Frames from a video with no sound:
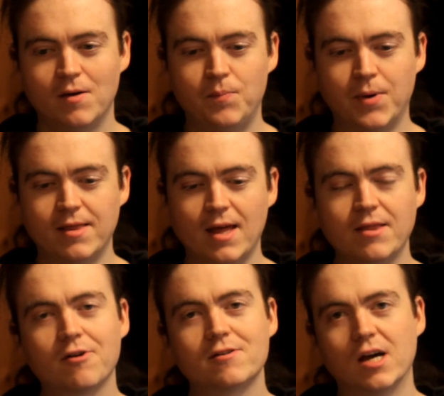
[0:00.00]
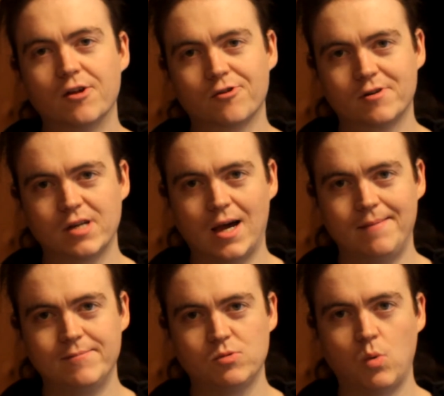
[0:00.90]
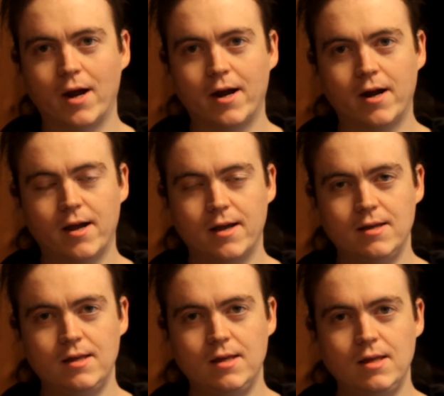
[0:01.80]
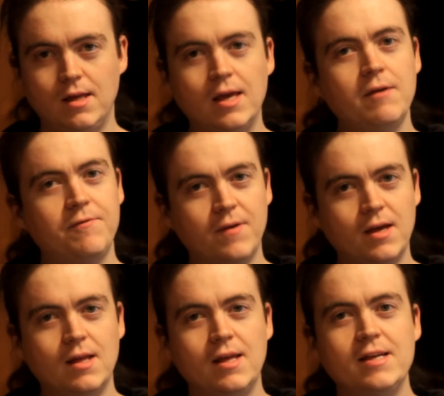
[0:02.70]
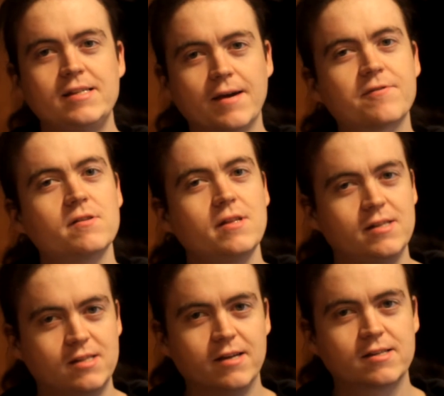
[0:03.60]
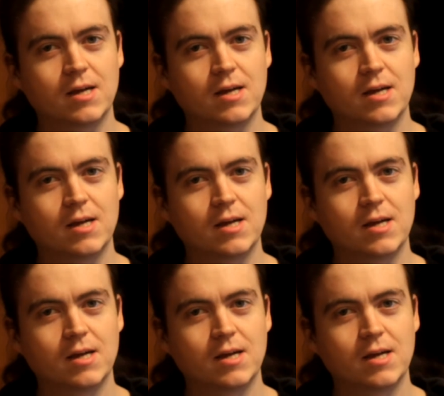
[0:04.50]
but then there's other times where he, he definitely does